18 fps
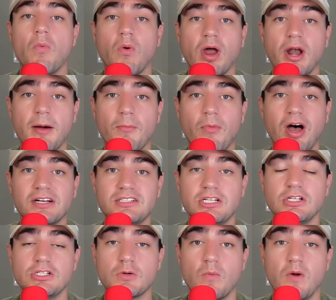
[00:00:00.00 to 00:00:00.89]
what I'm
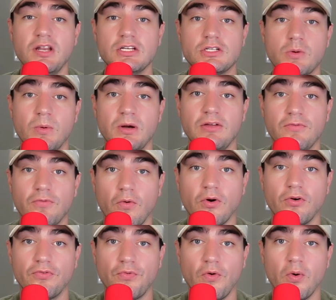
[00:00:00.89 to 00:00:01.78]
watching
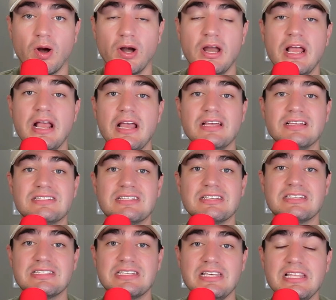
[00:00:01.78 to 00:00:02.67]
2024 for is to
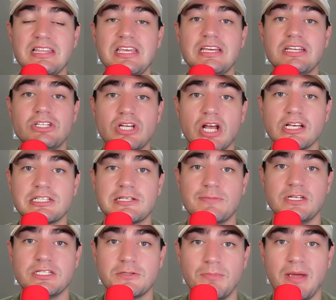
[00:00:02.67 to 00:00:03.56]
see the
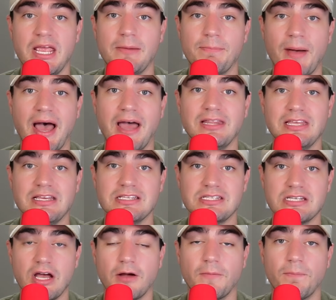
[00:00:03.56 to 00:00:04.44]
adjustments made by
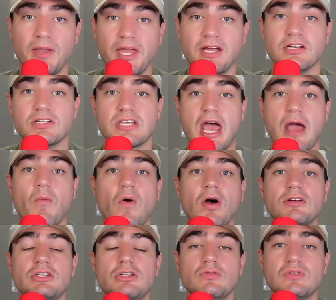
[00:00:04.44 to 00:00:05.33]
these young players. I
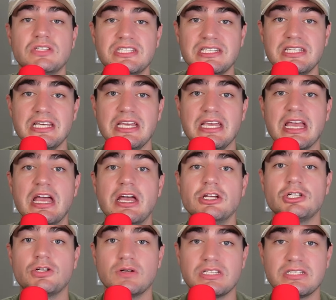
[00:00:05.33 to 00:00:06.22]
want to see
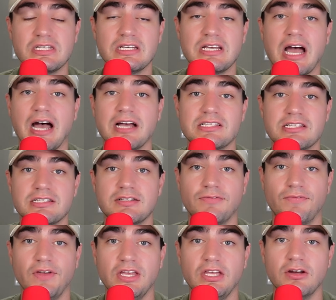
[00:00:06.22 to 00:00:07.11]
Tristan Casas
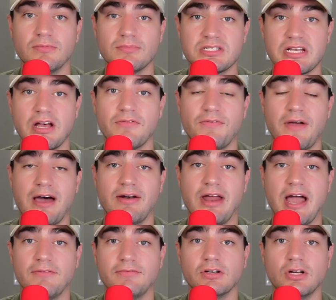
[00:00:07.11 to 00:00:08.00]
figure himself out
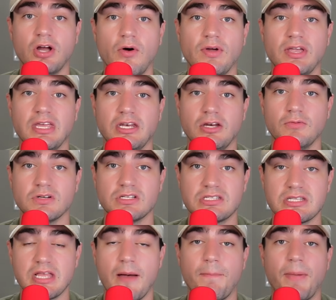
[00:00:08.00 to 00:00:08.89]
after going into a
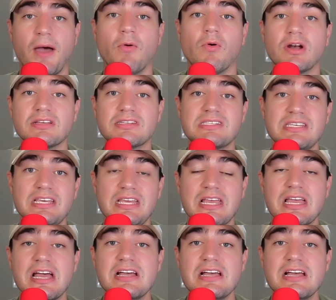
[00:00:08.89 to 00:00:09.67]
slump. I want to see,